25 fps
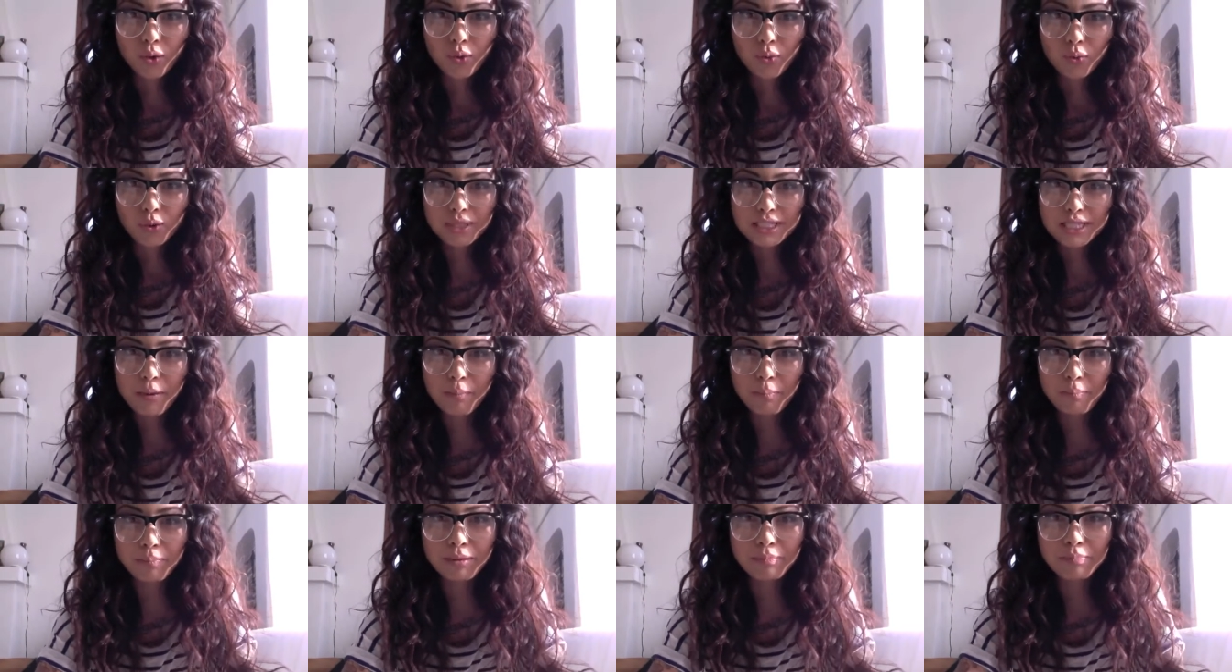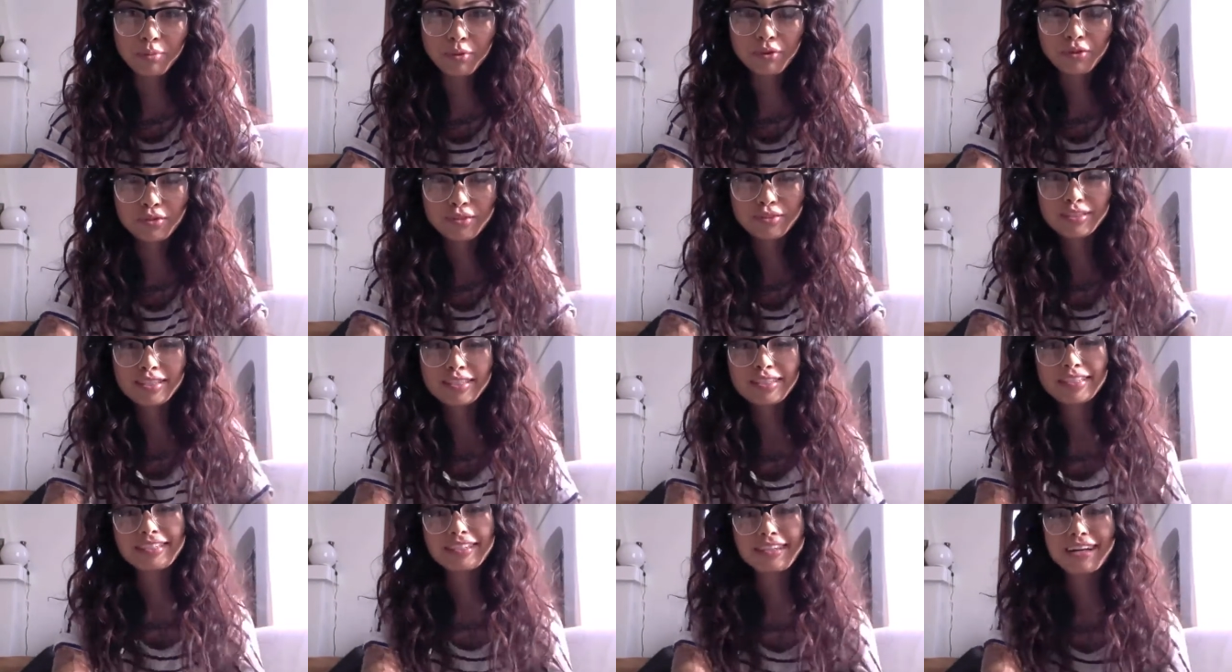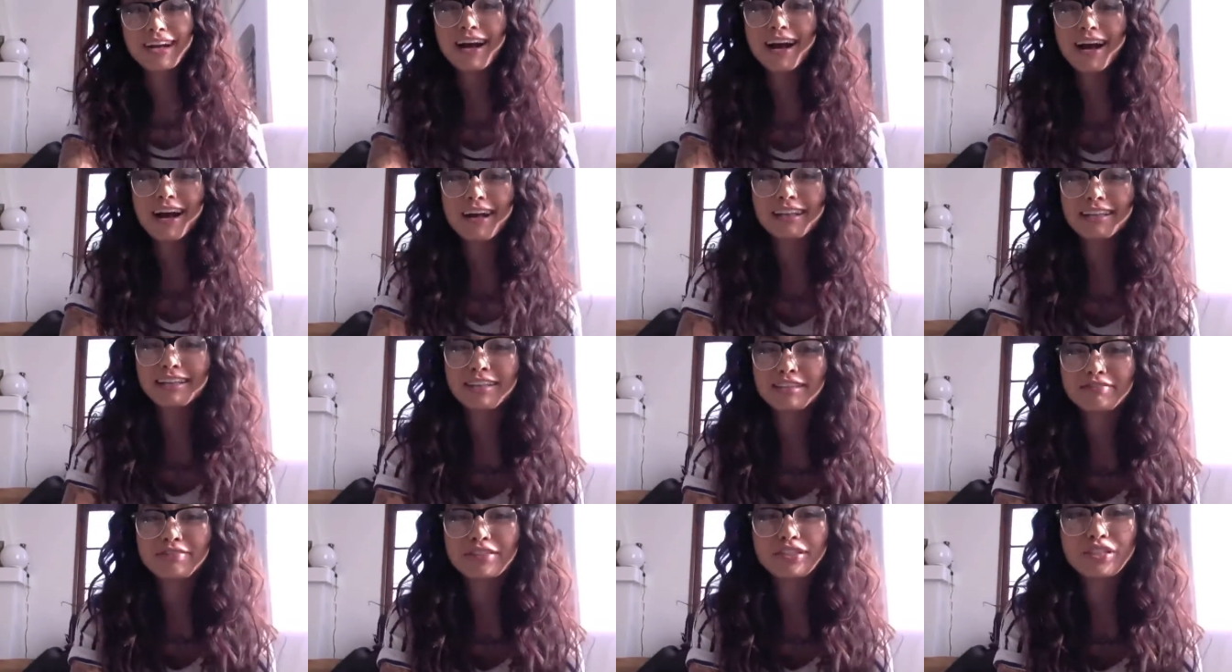What's up, peoples?
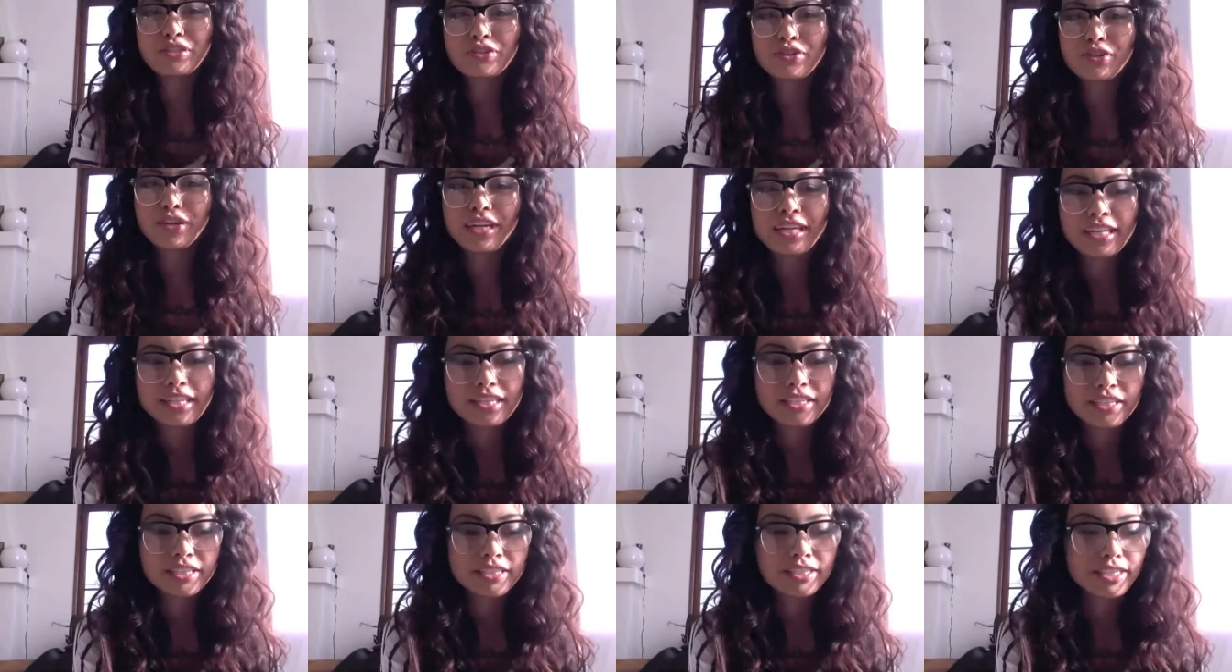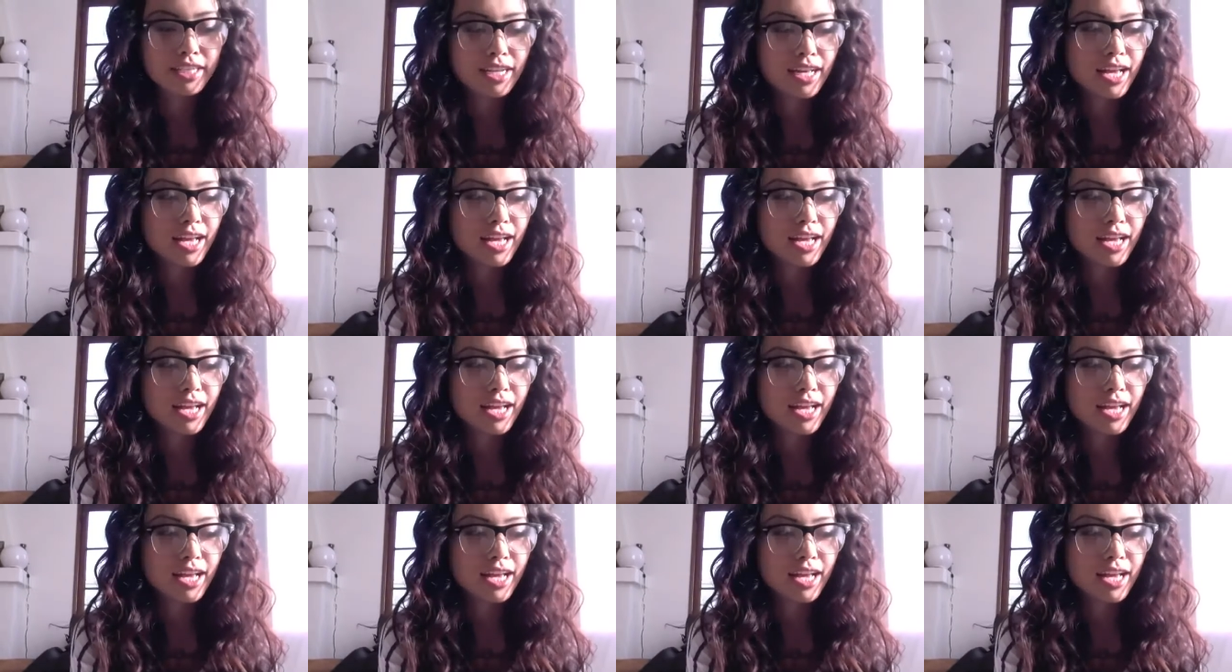Levy Tran here.